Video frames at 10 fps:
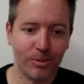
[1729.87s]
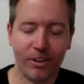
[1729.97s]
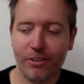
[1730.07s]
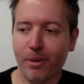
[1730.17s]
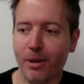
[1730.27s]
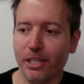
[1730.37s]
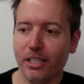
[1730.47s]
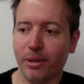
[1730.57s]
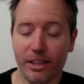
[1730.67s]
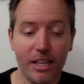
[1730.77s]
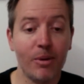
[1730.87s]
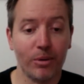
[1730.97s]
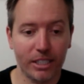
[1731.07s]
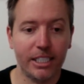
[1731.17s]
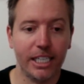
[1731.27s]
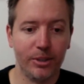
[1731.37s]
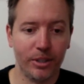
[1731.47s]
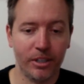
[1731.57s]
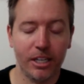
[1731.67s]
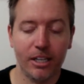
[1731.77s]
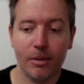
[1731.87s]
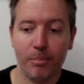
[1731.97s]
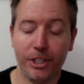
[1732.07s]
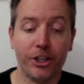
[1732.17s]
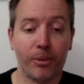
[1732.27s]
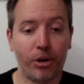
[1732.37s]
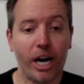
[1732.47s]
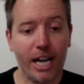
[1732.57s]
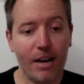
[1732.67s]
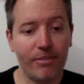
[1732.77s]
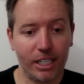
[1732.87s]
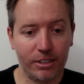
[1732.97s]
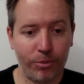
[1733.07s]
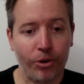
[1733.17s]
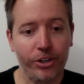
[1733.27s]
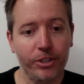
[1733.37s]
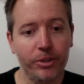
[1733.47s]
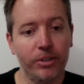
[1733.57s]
whatever it may be, but they will continue to be your brand advocates for you.